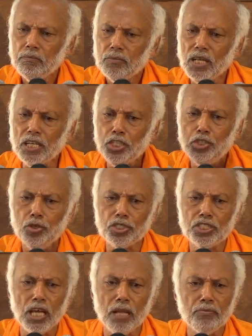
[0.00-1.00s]
That is
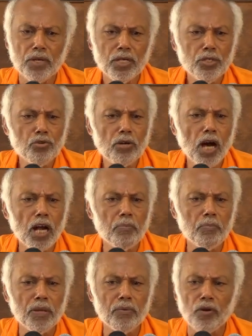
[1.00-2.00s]
yourself. You can't
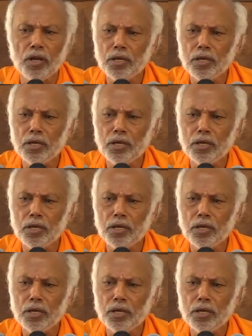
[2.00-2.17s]
pay for